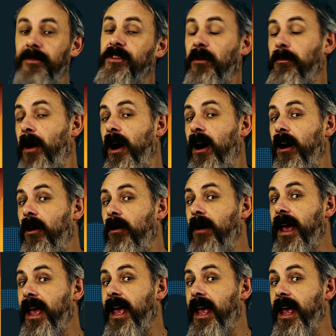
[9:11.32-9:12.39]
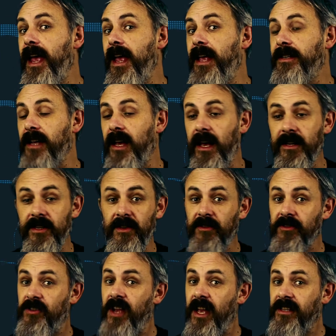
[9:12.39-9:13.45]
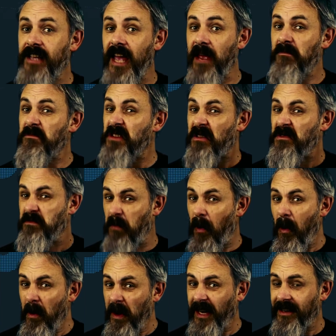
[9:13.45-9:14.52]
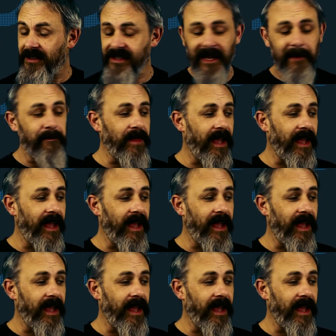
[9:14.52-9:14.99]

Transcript: Stockpile is a stocks and shares game. Sounds boring, doesn't it?